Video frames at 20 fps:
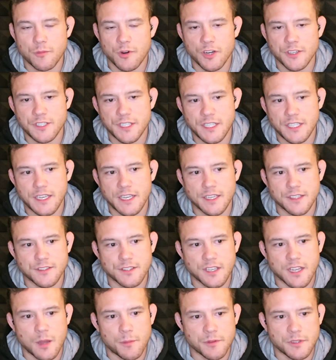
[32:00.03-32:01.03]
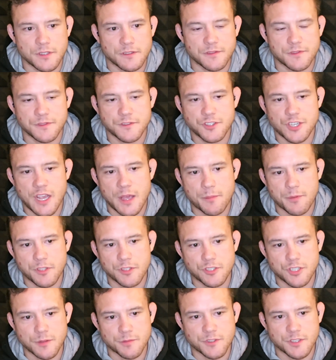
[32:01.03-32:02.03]
Martinez a couple of
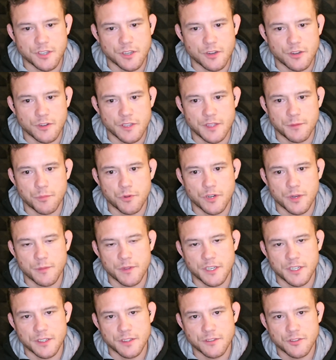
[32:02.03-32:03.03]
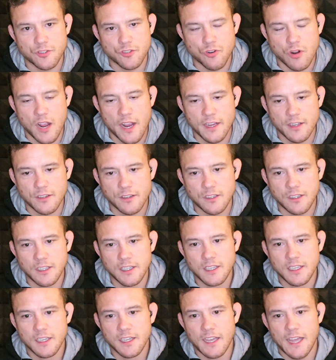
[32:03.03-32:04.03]
championships ago. He put him in a triangle,
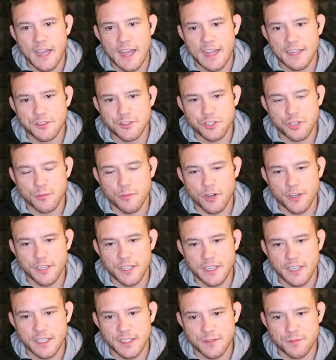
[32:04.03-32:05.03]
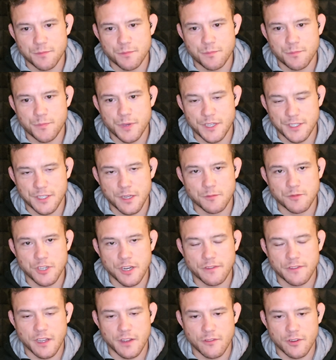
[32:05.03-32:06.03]
and Gio Martinez picked up
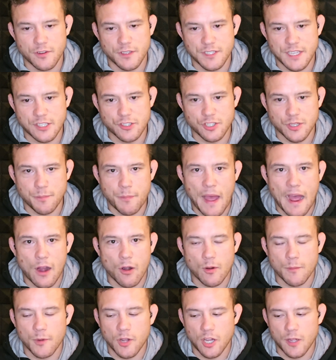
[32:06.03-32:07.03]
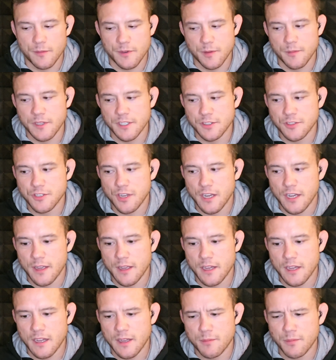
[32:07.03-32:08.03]
Jeff Glover and essentially power bombed him. And
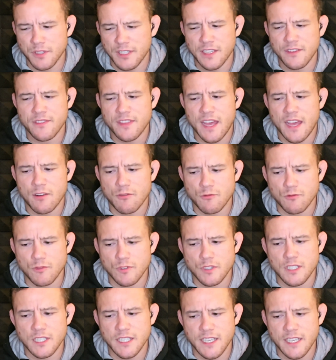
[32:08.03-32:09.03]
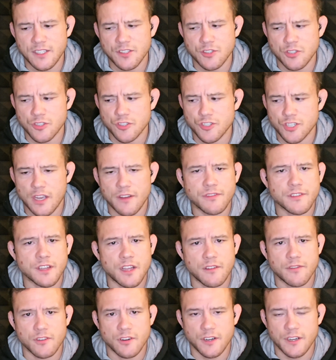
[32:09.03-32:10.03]
I believe that really injured Jeff
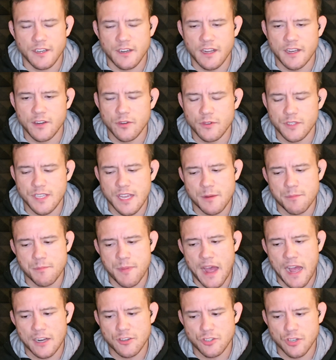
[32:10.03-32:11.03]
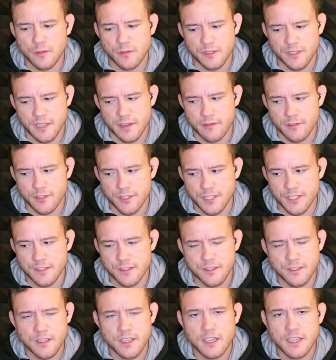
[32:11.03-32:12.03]
Glover. And I know he's had back troubles ever
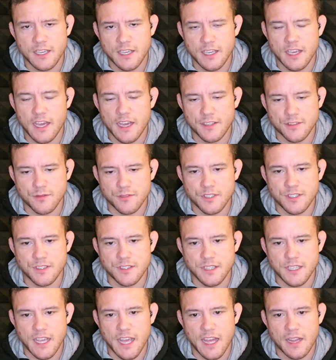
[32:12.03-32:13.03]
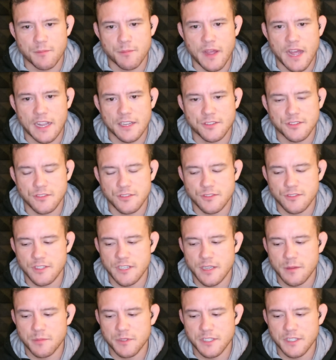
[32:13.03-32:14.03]
since. He has recently had back
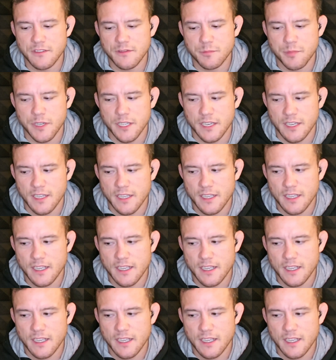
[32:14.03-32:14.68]
surgery, I believe. But